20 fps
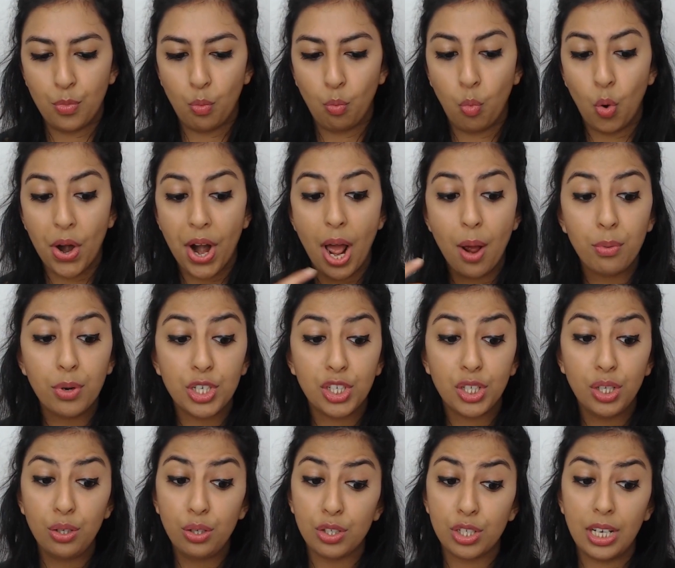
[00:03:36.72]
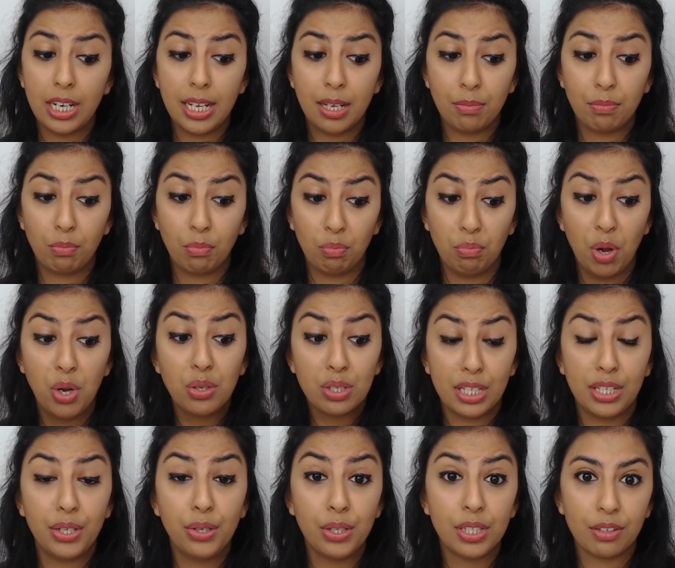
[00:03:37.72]
what I would usually
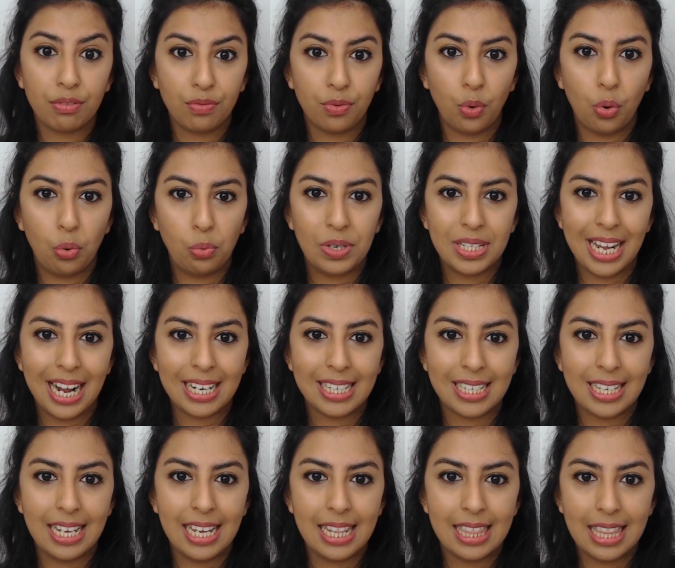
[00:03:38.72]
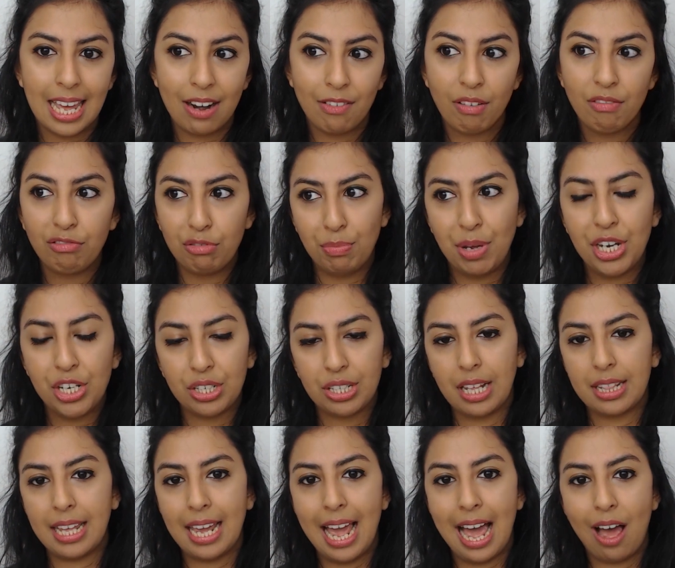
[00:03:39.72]
mostly use it for was actually their information
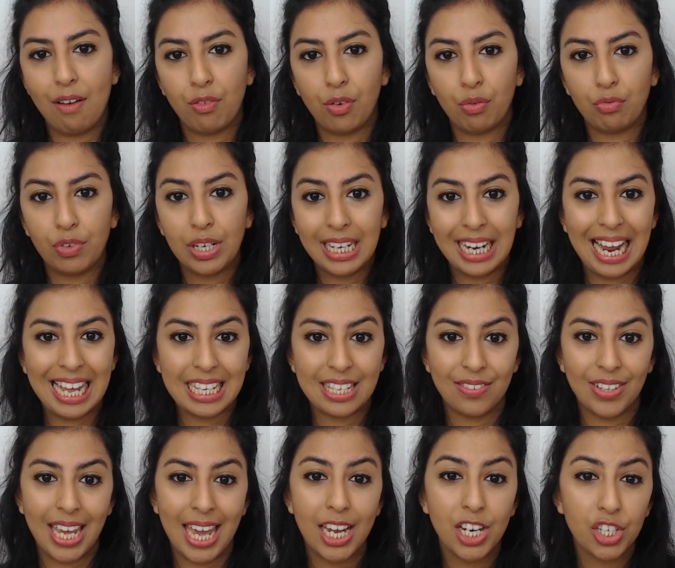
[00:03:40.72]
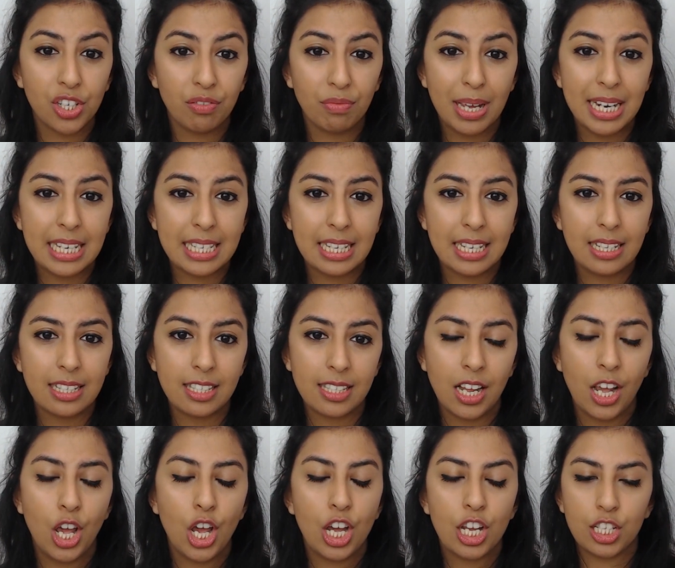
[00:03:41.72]
that they have on reclassification of medicines.
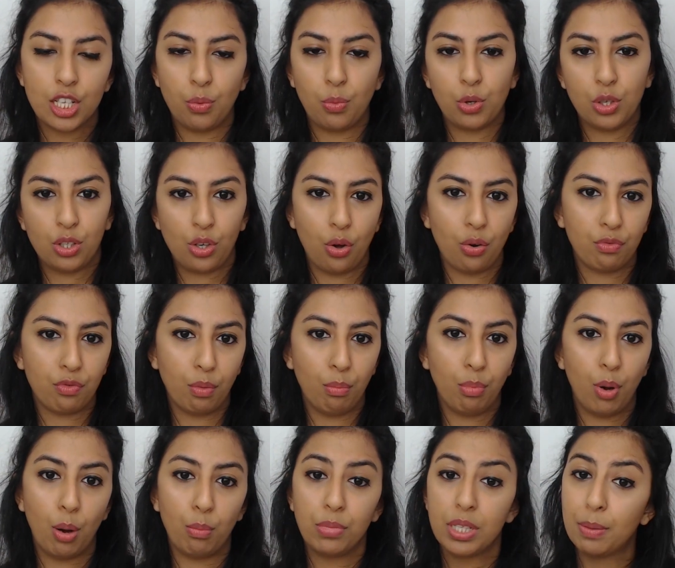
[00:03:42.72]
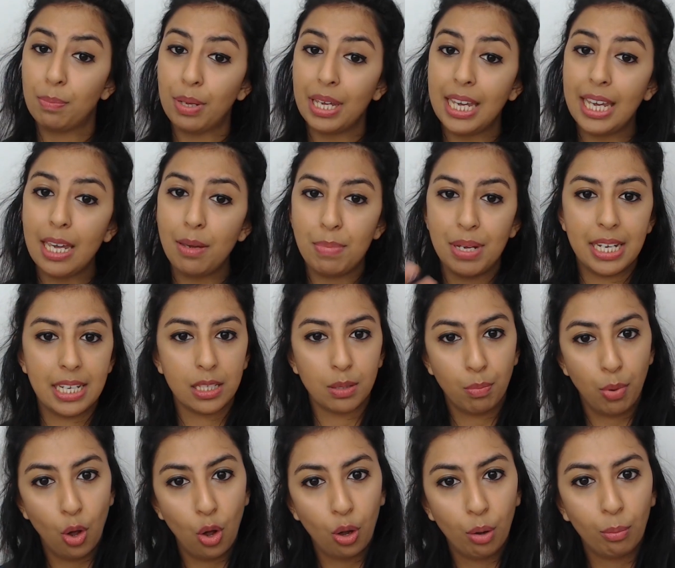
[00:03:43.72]
So what's gone from POM to P, P to
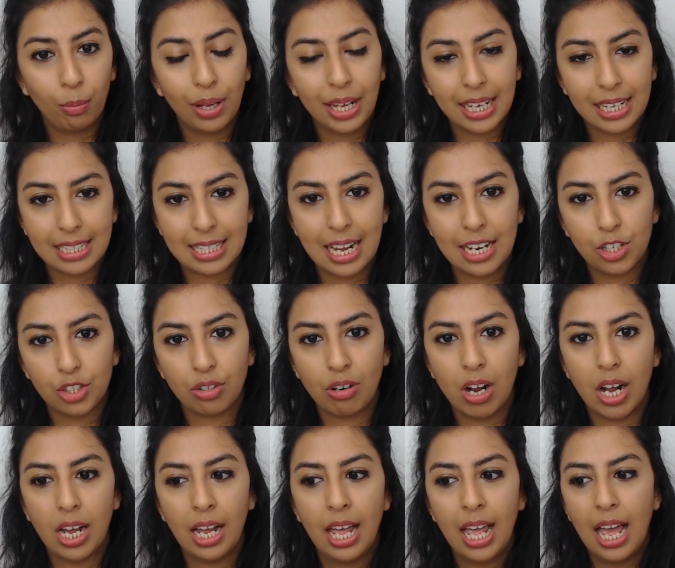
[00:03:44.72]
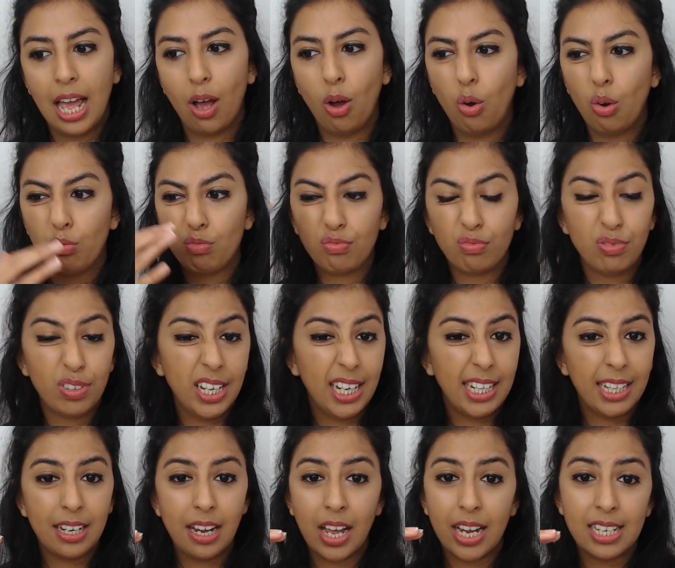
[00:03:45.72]
POM, etc.
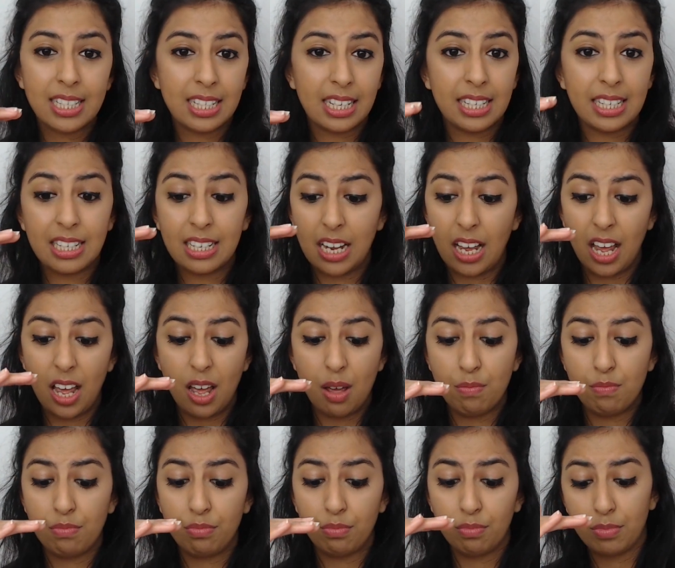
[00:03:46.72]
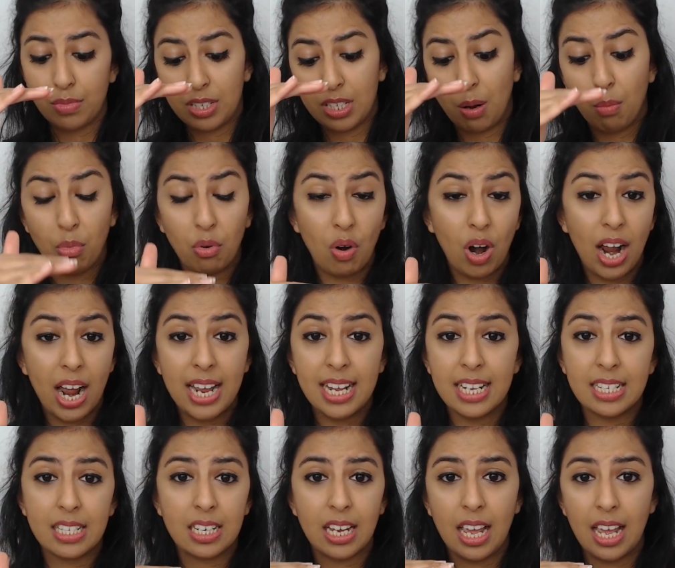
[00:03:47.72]
Really nice and
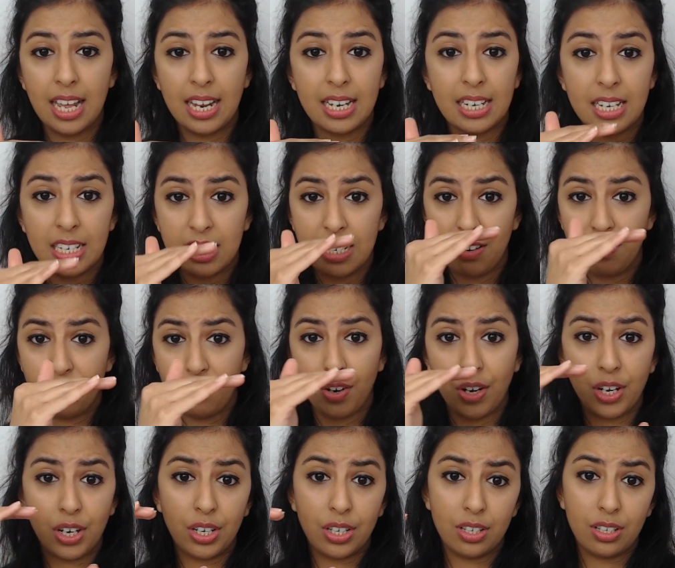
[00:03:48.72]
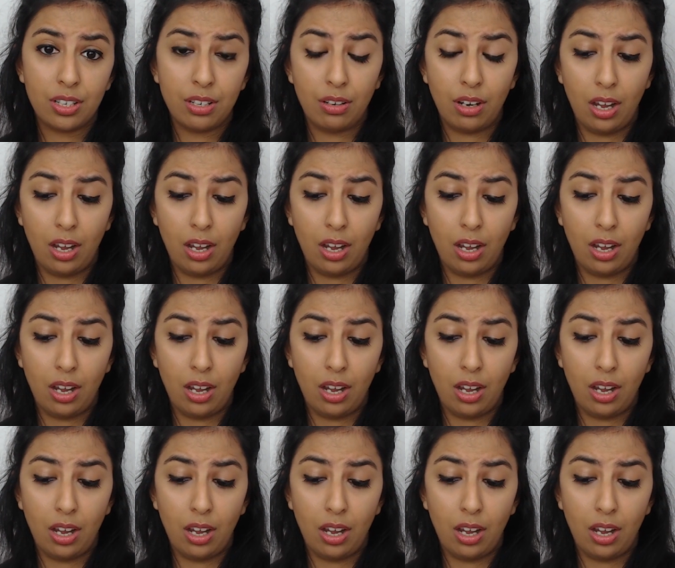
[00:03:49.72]
summarized in different